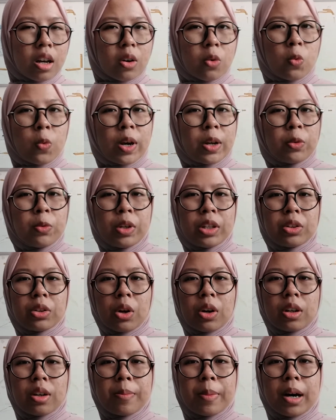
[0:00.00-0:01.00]
When we
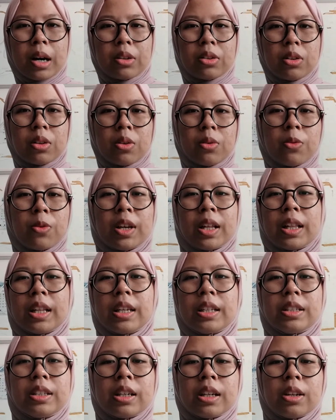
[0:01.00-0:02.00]
talk about
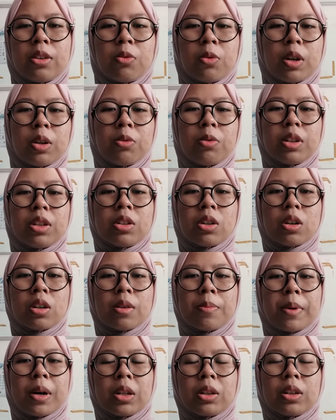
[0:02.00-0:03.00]
religion, when we talk
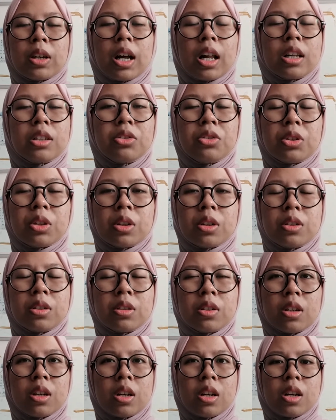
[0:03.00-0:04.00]
about culture,
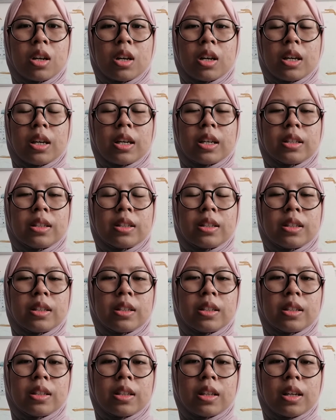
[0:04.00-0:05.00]

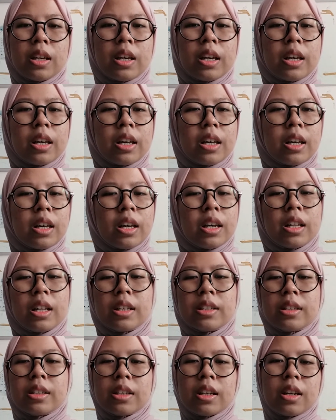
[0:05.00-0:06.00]
is it
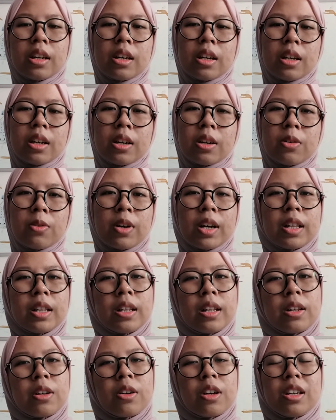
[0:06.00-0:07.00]
is a rel
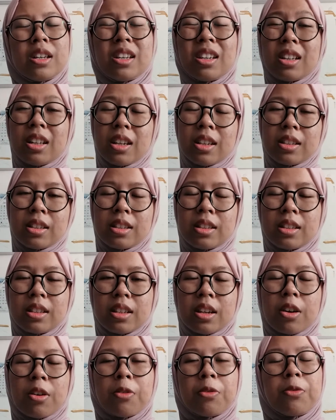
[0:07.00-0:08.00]
it is
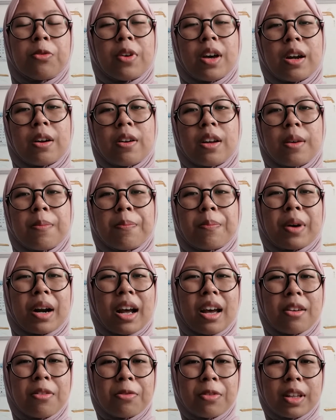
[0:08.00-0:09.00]
a very
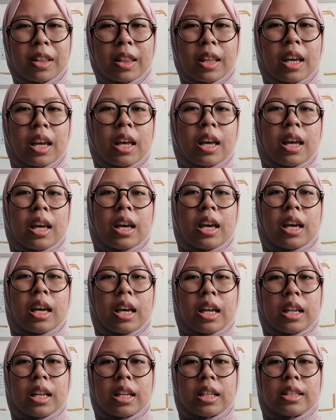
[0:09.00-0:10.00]
private
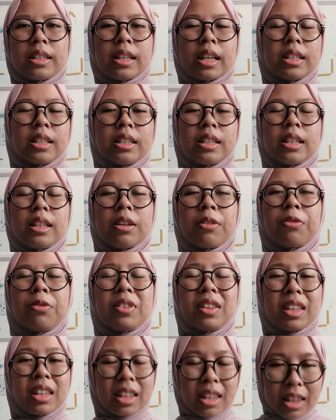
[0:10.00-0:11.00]
and sensitive
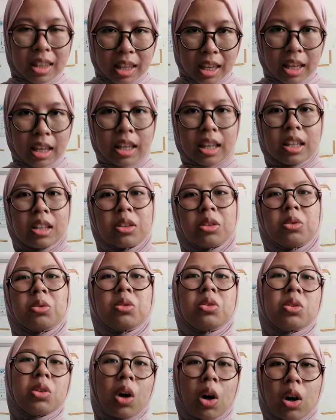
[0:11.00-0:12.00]
thing to
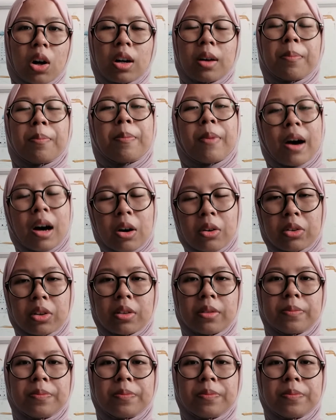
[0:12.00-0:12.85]
talk about.